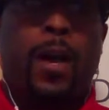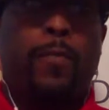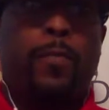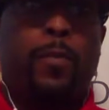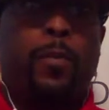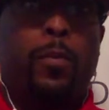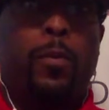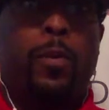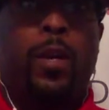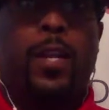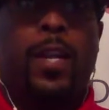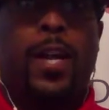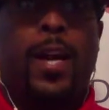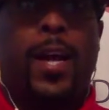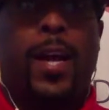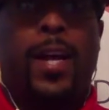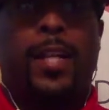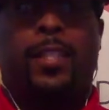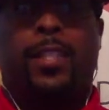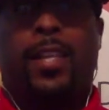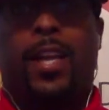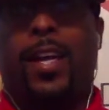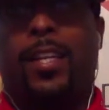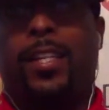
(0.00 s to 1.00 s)
For one,
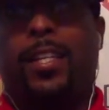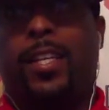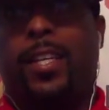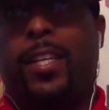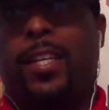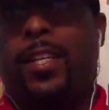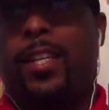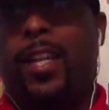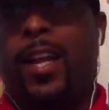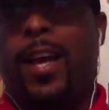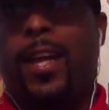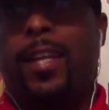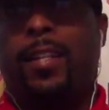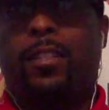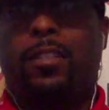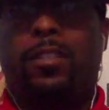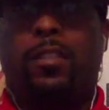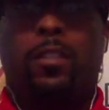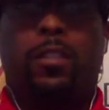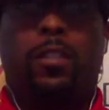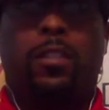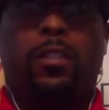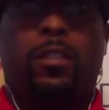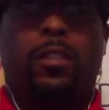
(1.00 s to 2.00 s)
I did not,
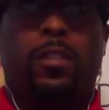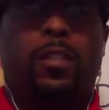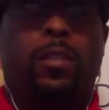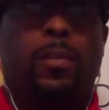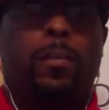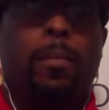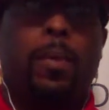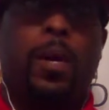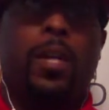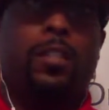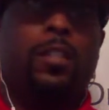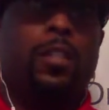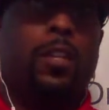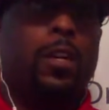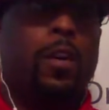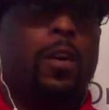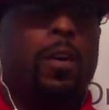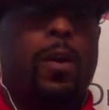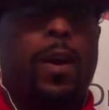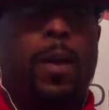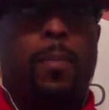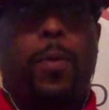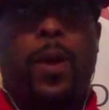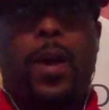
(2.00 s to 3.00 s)
months
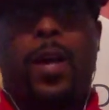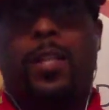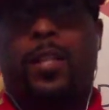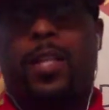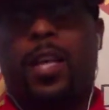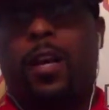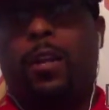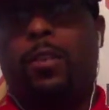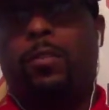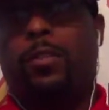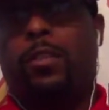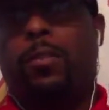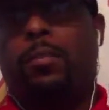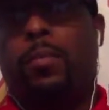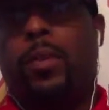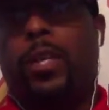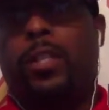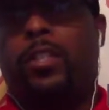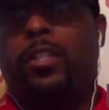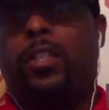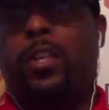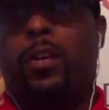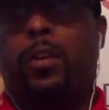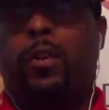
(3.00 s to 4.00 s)
ago, I probably thought it was a
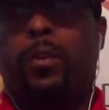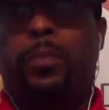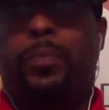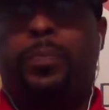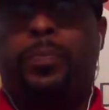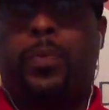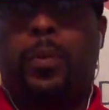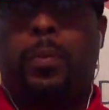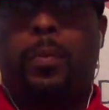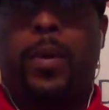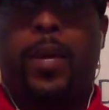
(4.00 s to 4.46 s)
big joke.